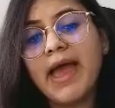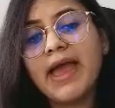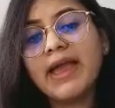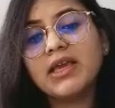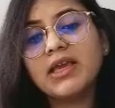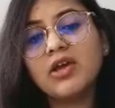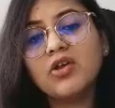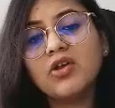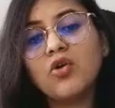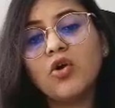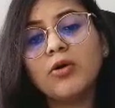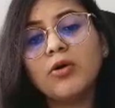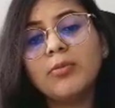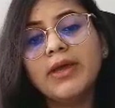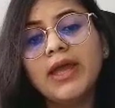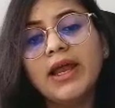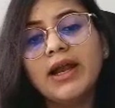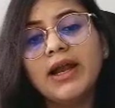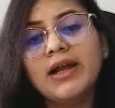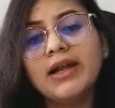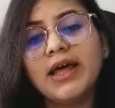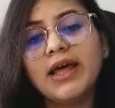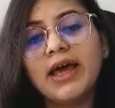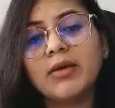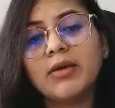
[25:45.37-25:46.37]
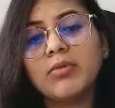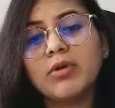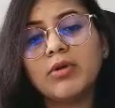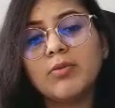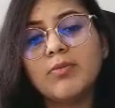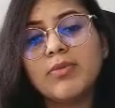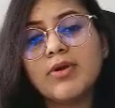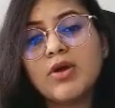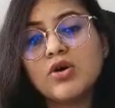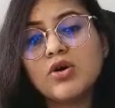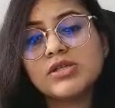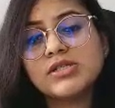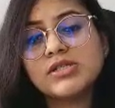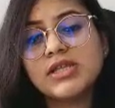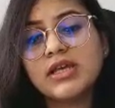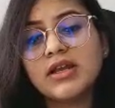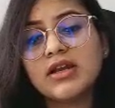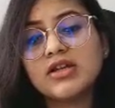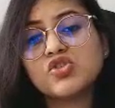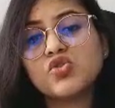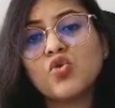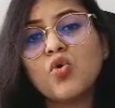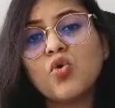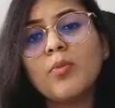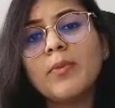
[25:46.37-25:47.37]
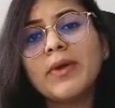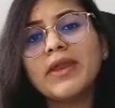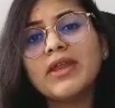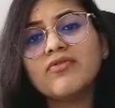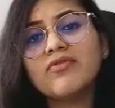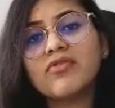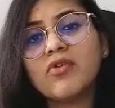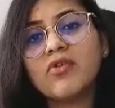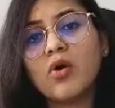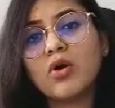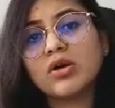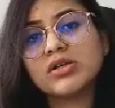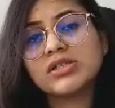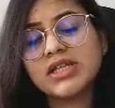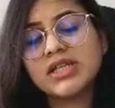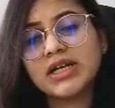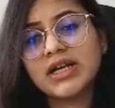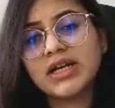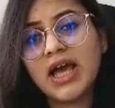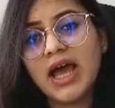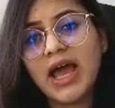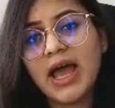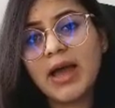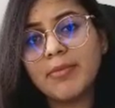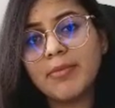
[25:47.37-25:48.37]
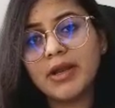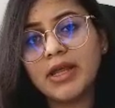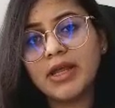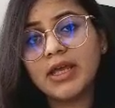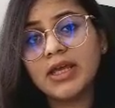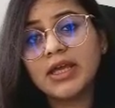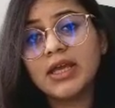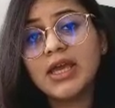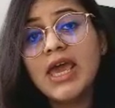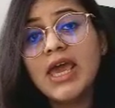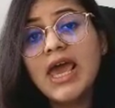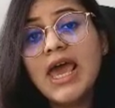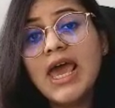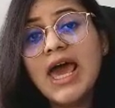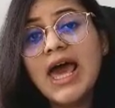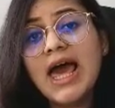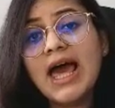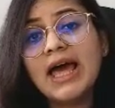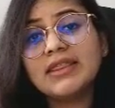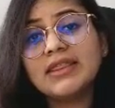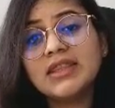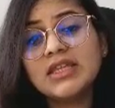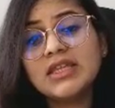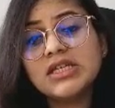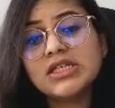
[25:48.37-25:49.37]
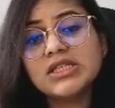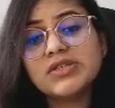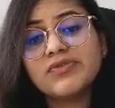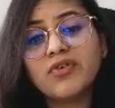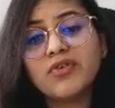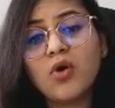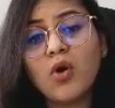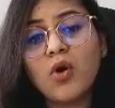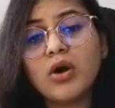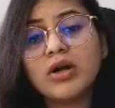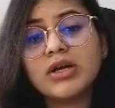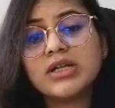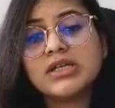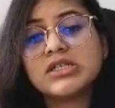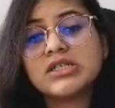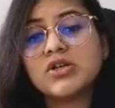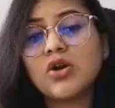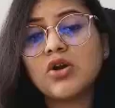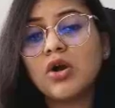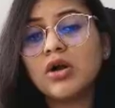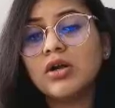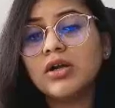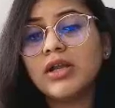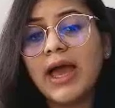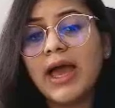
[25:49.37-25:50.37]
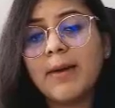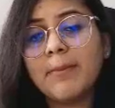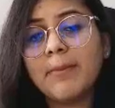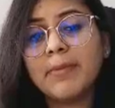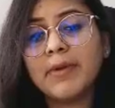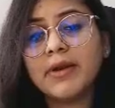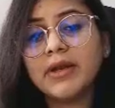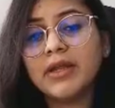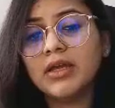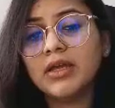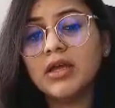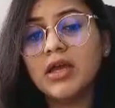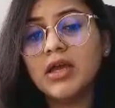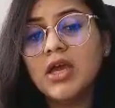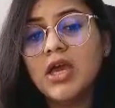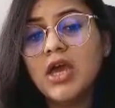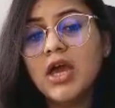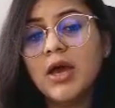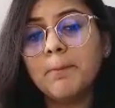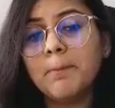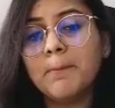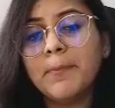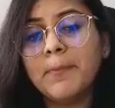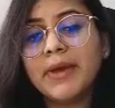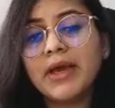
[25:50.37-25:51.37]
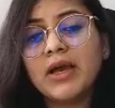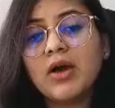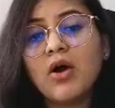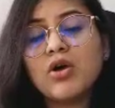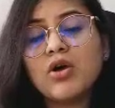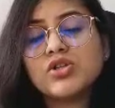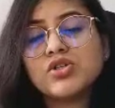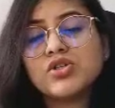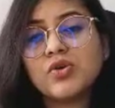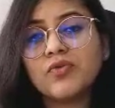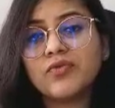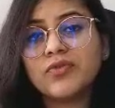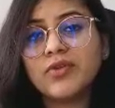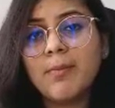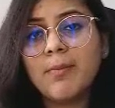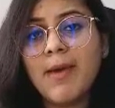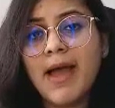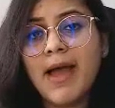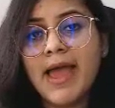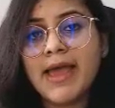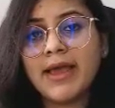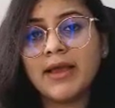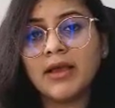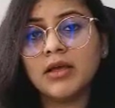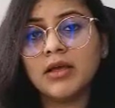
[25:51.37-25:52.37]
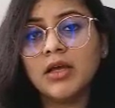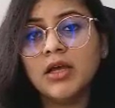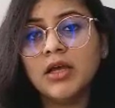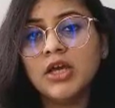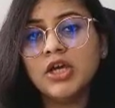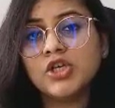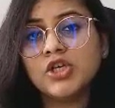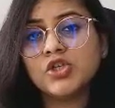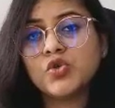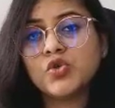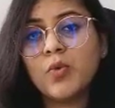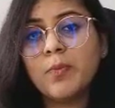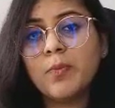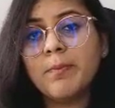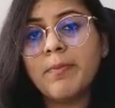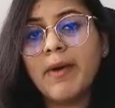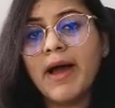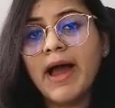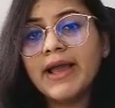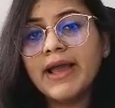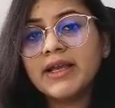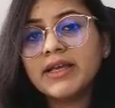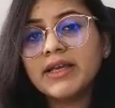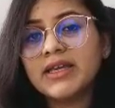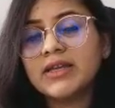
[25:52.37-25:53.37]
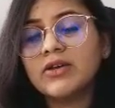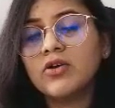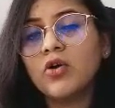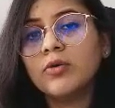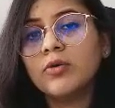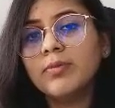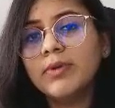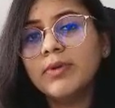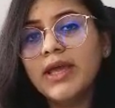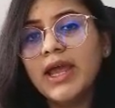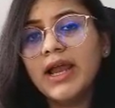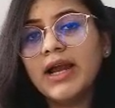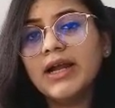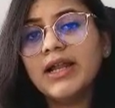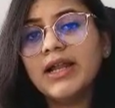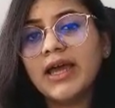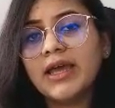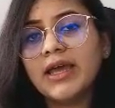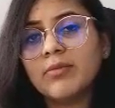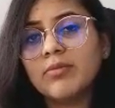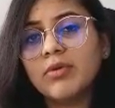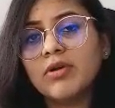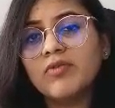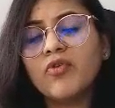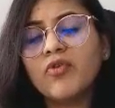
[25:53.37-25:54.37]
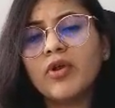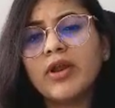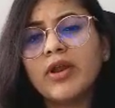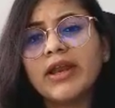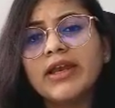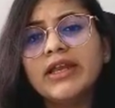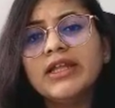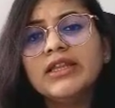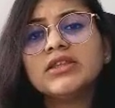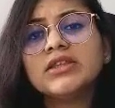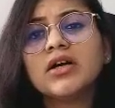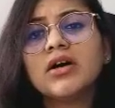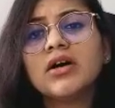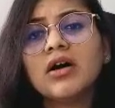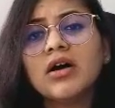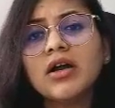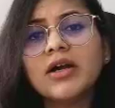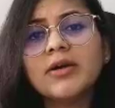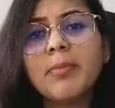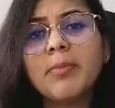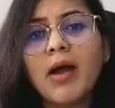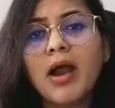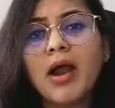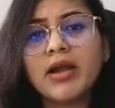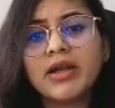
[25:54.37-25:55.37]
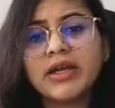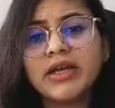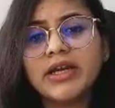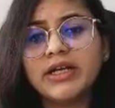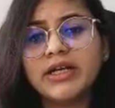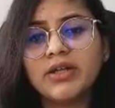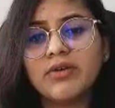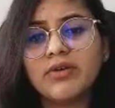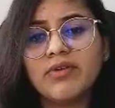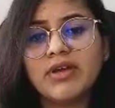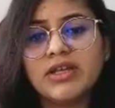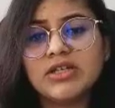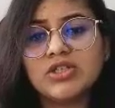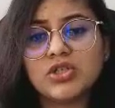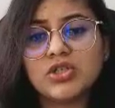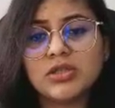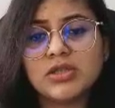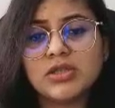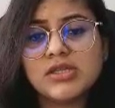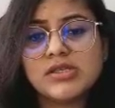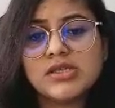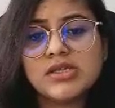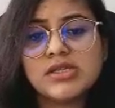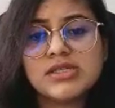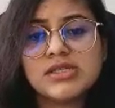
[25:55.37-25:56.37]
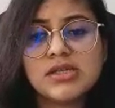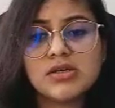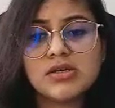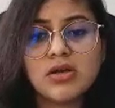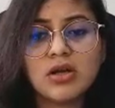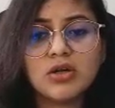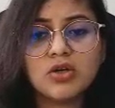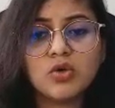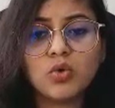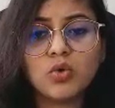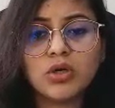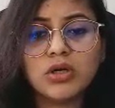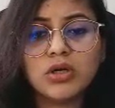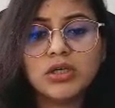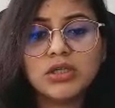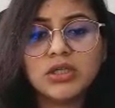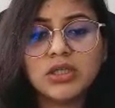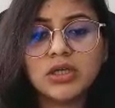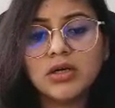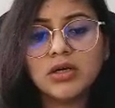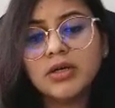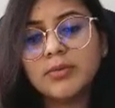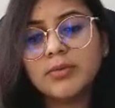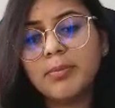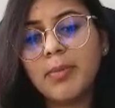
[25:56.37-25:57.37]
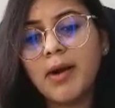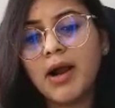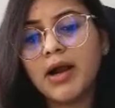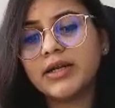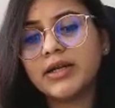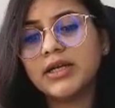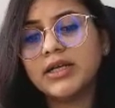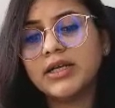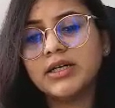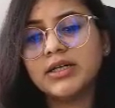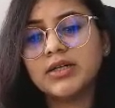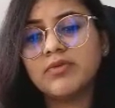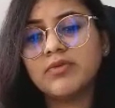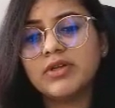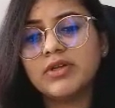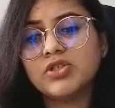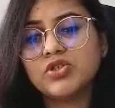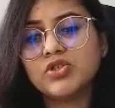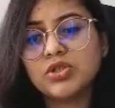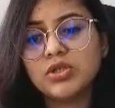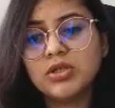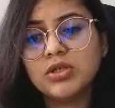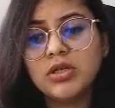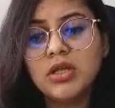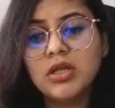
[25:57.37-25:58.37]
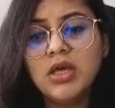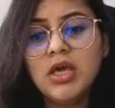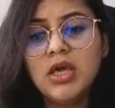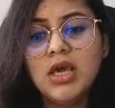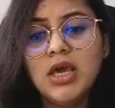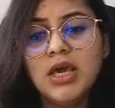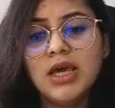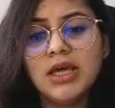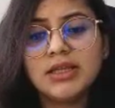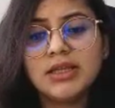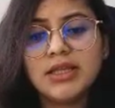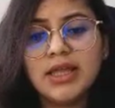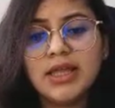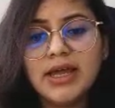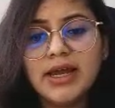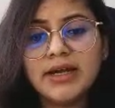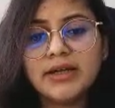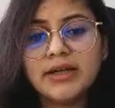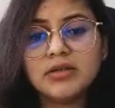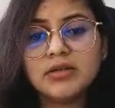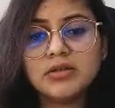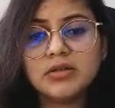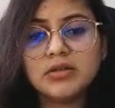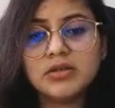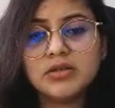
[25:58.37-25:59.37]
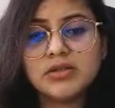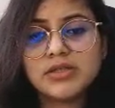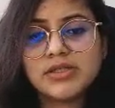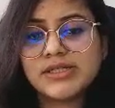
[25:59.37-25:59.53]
bank cannot be held liable because there are so many frauds that are happening, and this fraud is not happening because of the bank. So bank cannot be held liable for any third party intervention. This is a total third party intervention, that